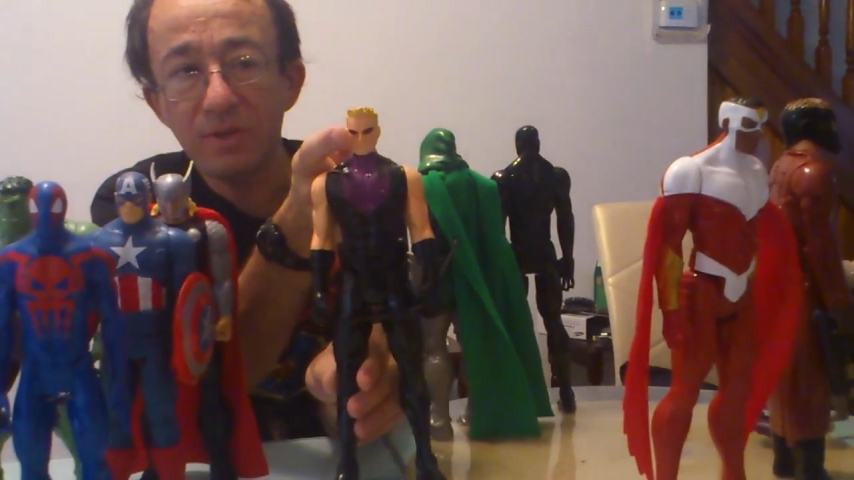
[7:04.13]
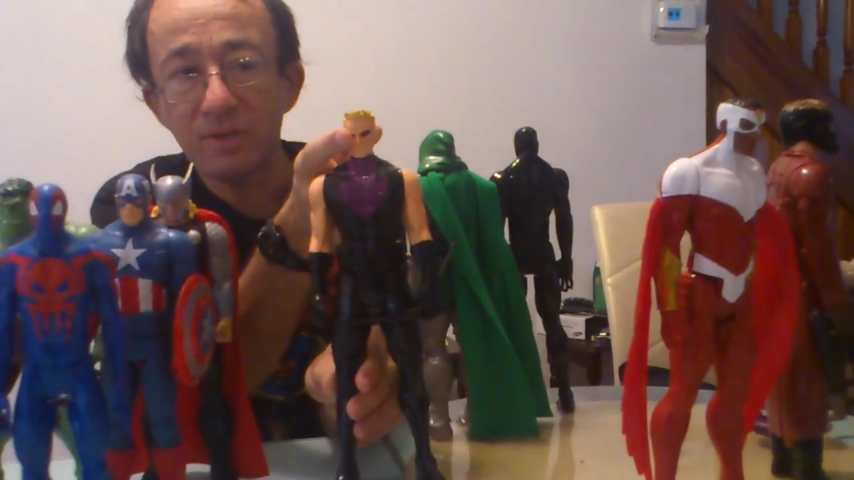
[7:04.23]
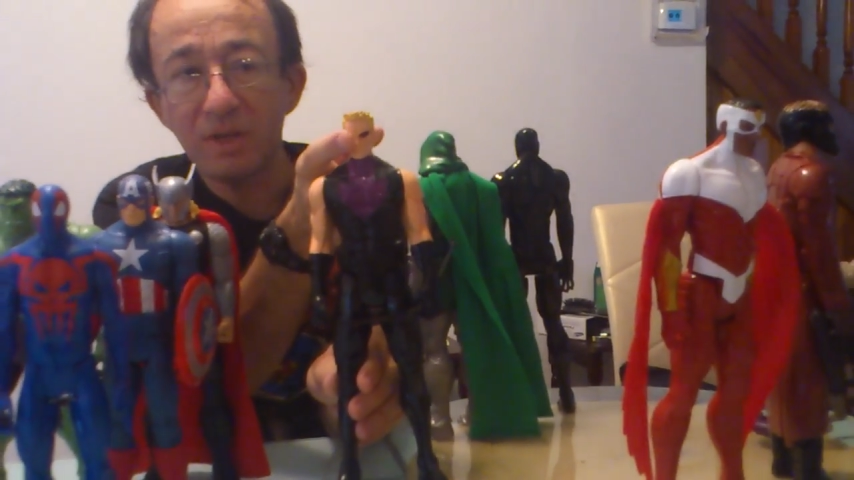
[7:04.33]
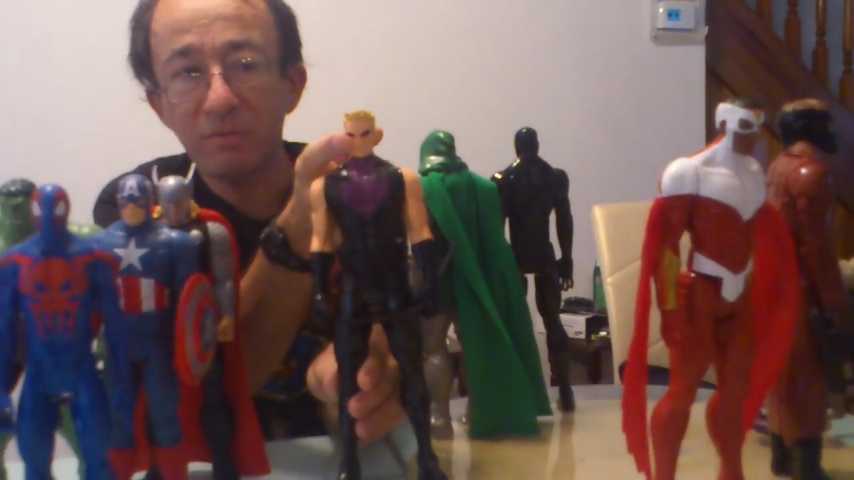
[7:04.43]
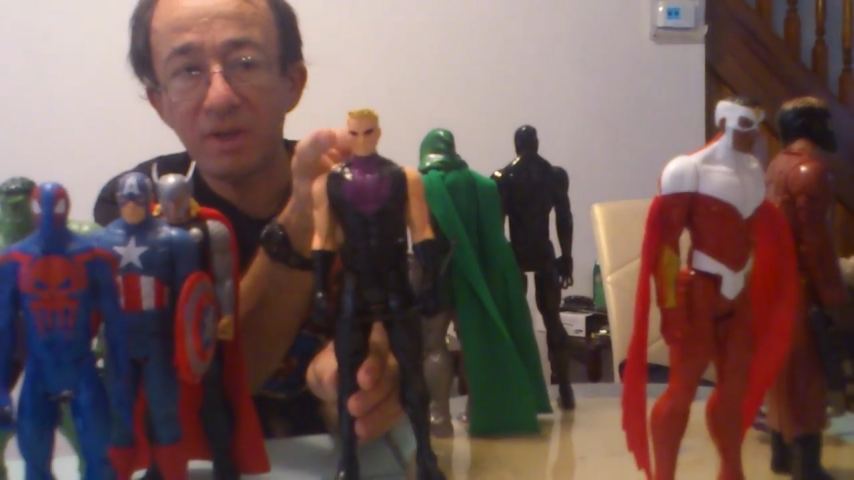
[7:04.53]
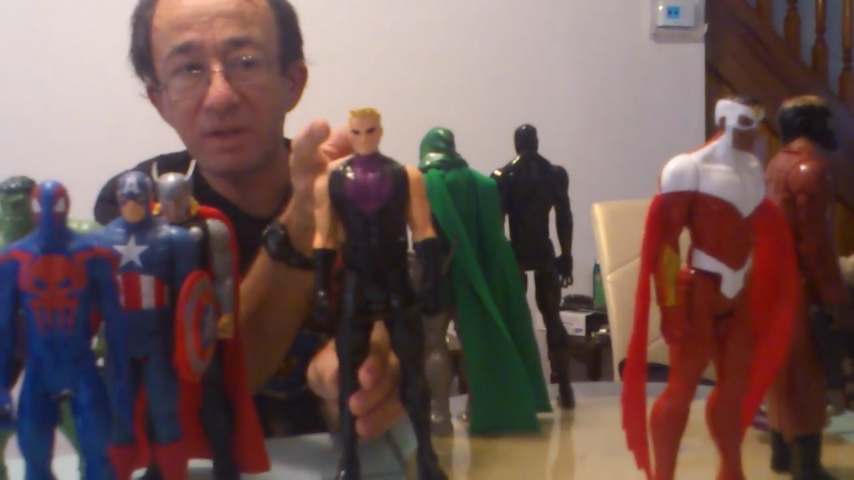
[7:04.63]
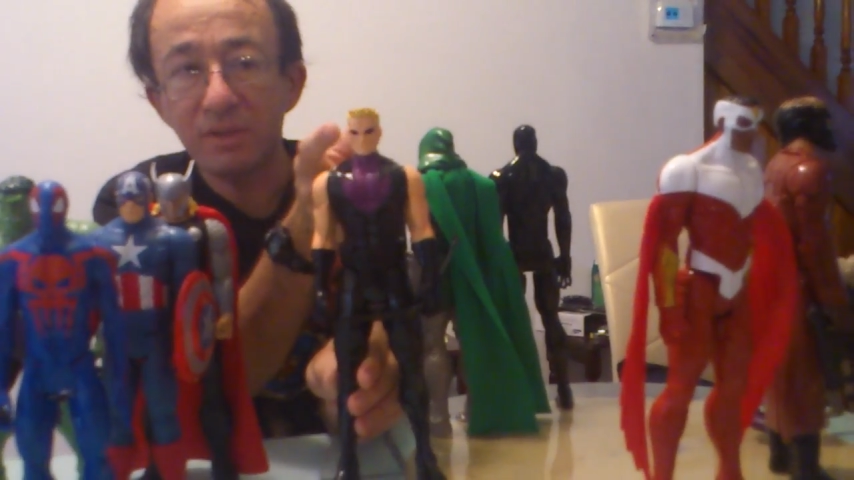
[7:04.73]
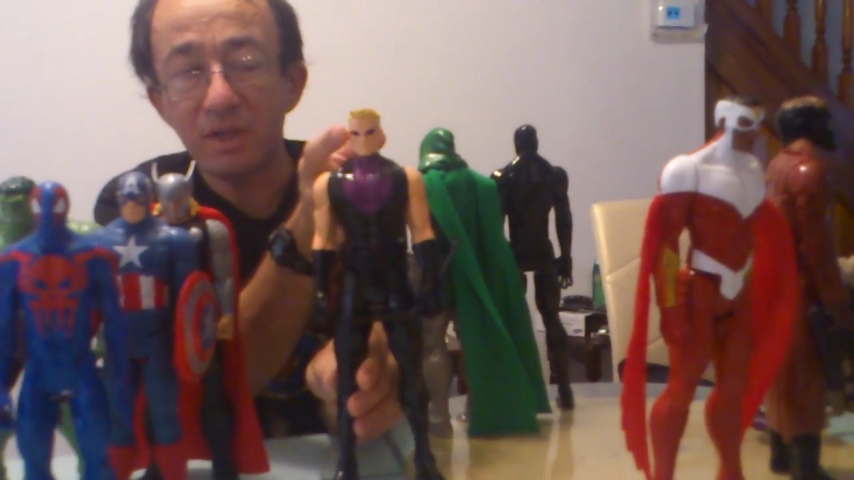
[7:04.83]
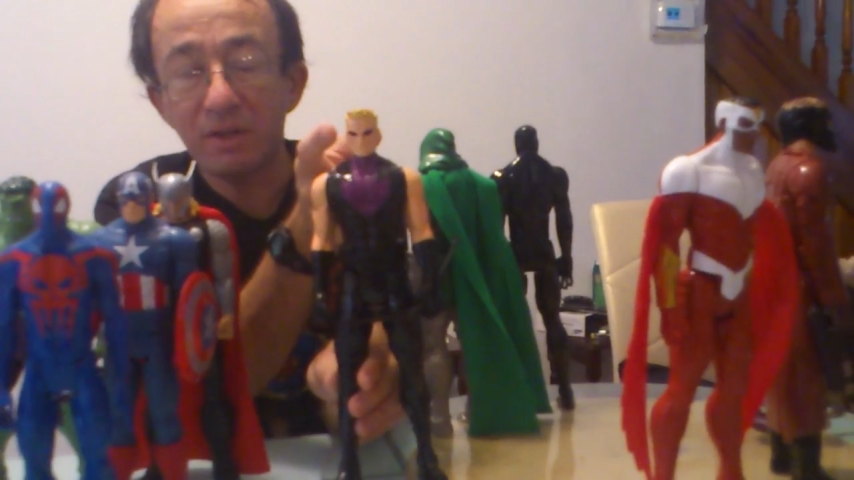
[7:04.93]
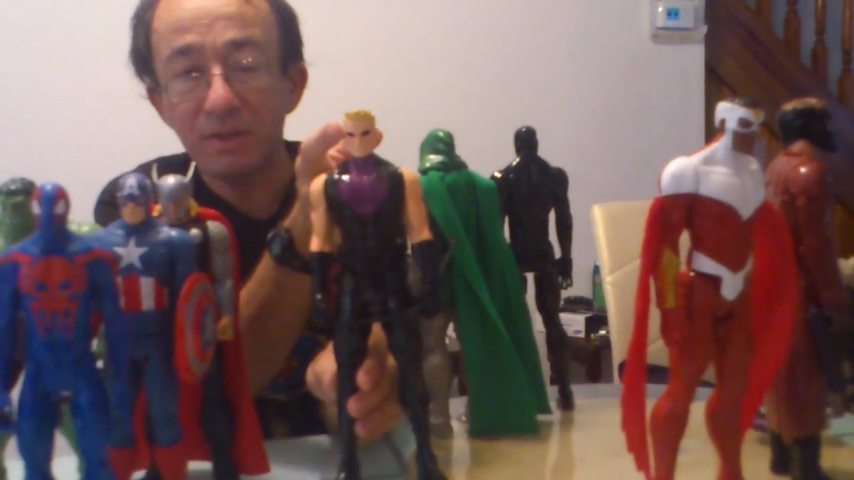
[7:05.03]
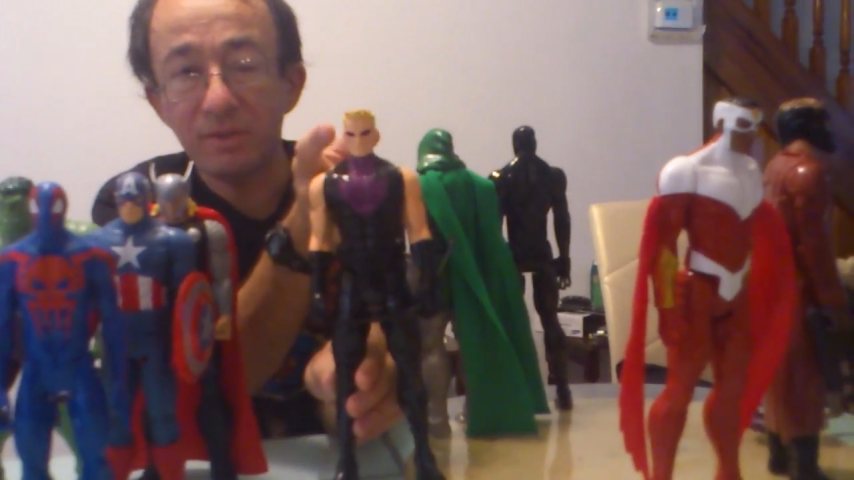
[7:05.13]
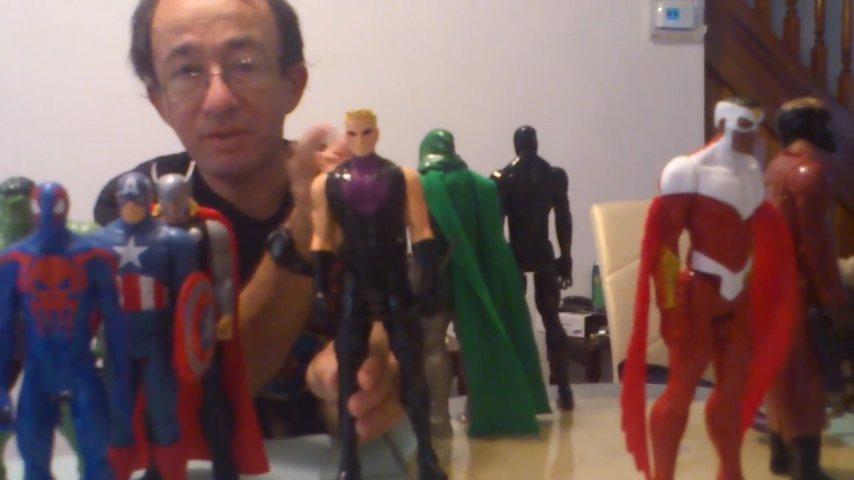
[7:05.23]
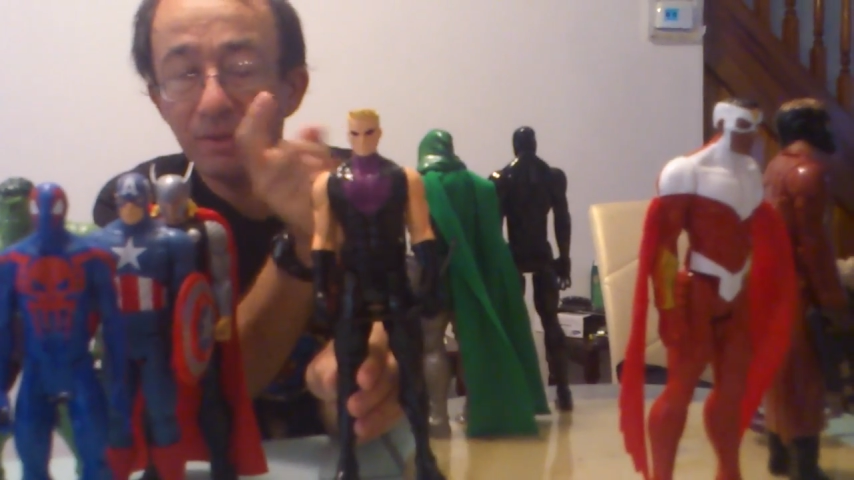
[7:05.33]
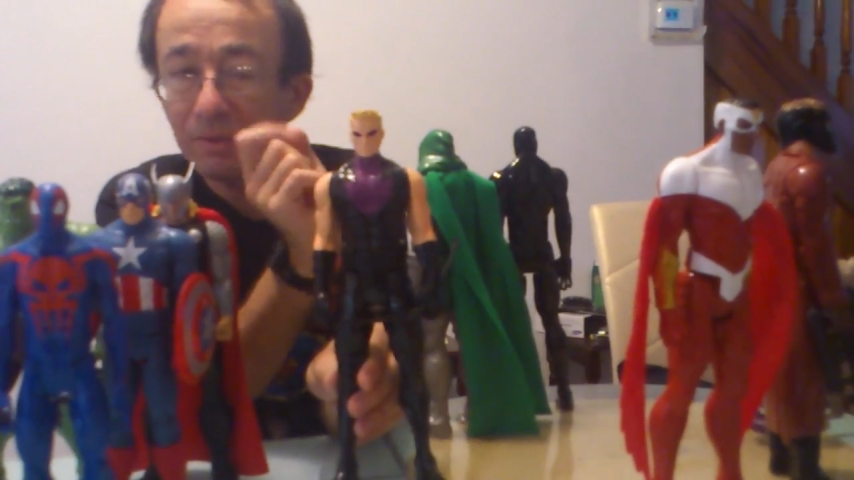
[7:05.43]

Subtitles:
not wearing sunglasses.